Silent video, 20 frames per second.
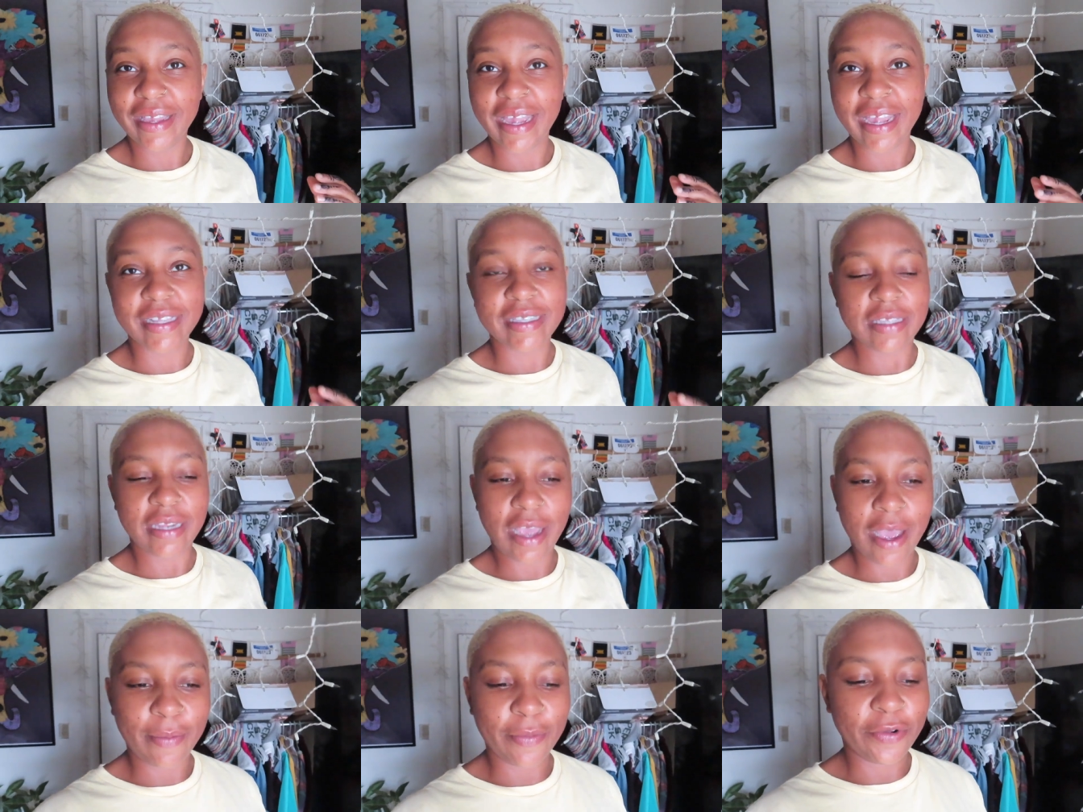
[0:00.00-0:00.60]

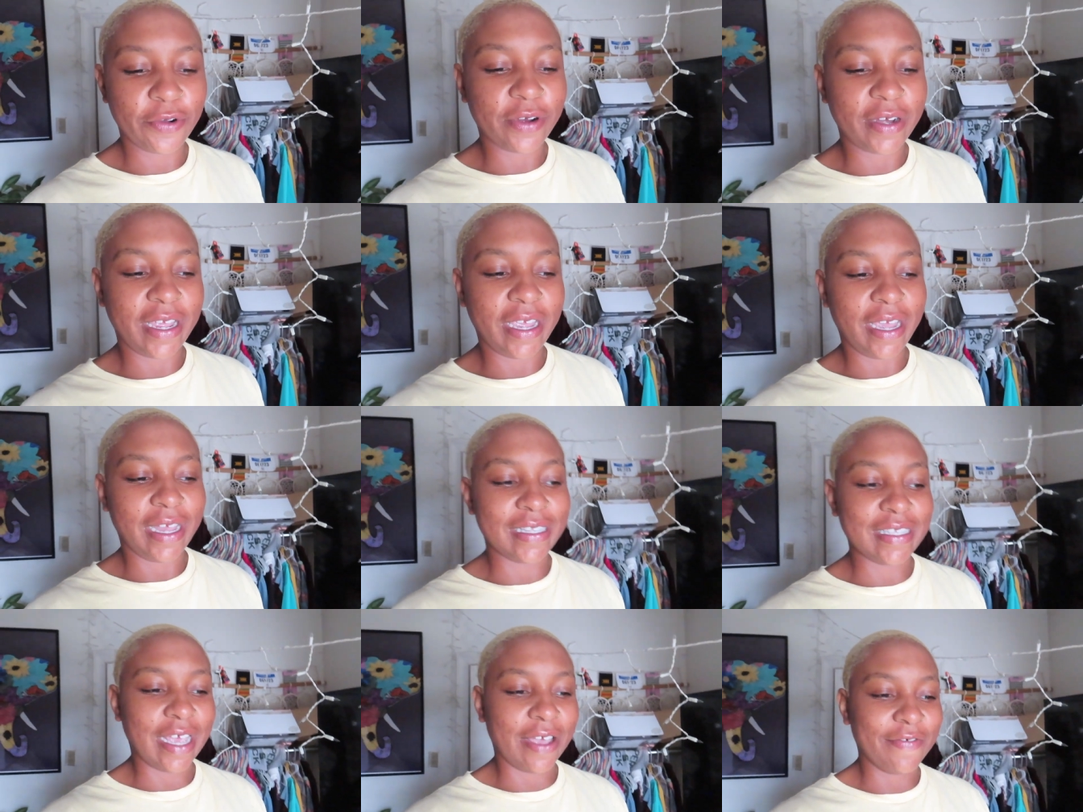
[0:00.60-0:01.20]
It's not
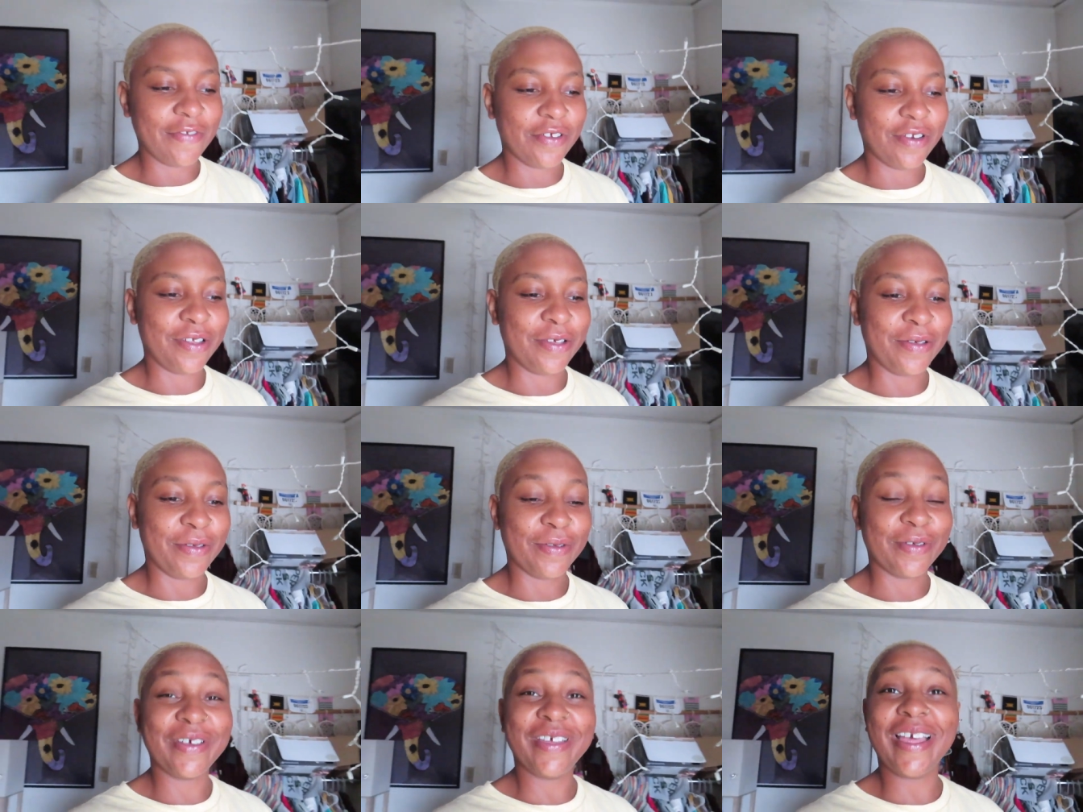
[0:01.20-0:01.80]
morning, it's
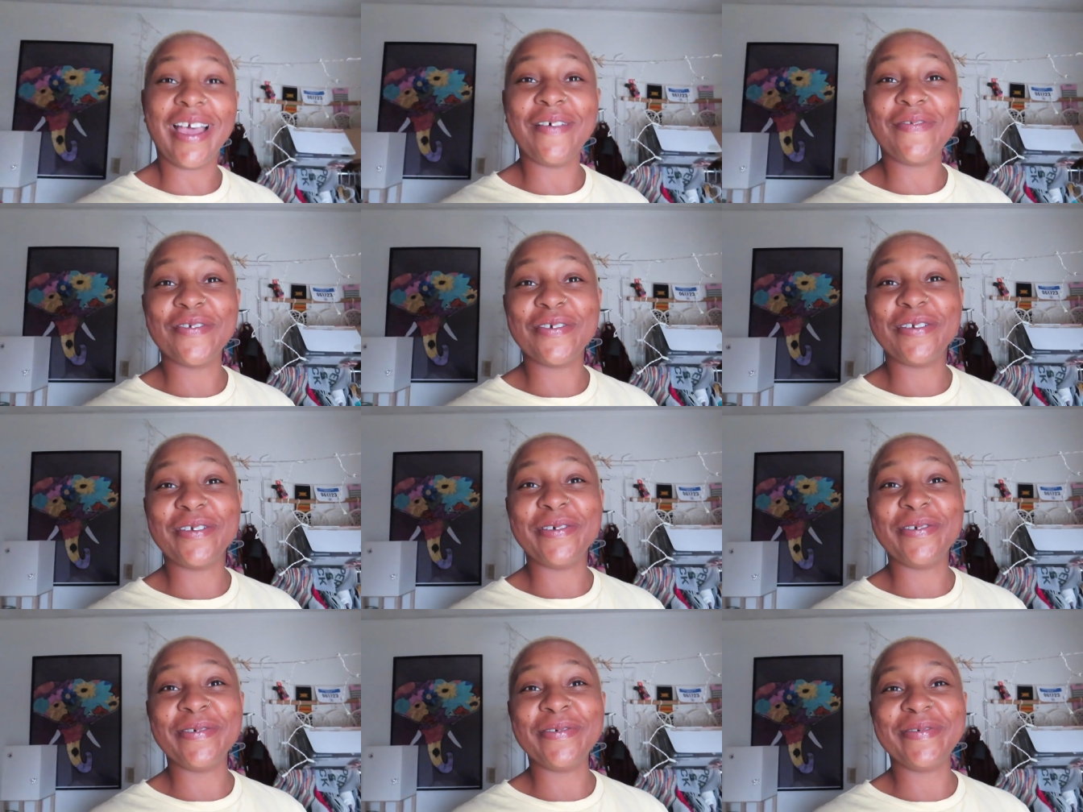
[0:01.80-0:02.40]
afternoon. Good
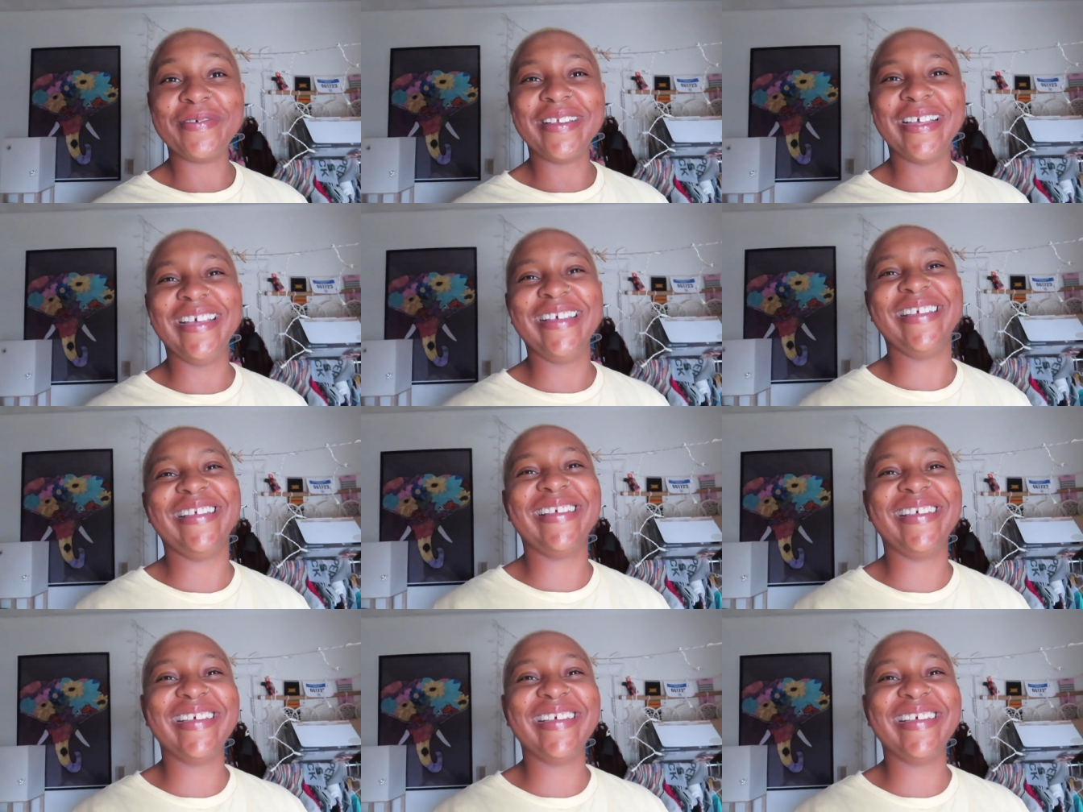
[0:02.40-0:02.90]
afternoon.